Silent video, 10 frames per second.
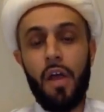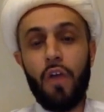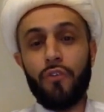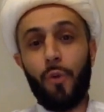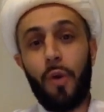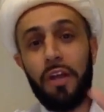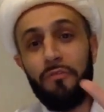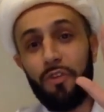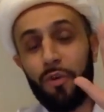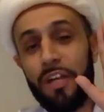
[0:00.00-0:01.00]
So one of
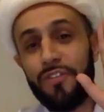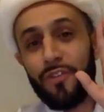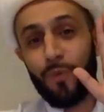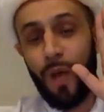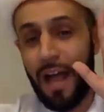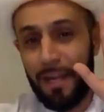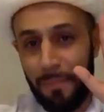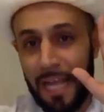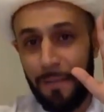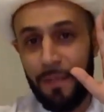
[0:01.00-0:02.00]
the reasons why
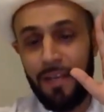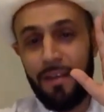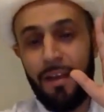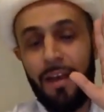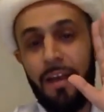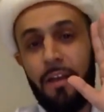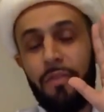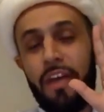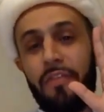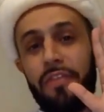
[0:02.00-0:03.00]
maybe
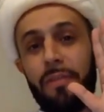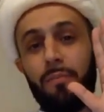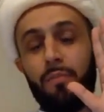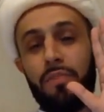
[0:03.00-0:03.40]
that the,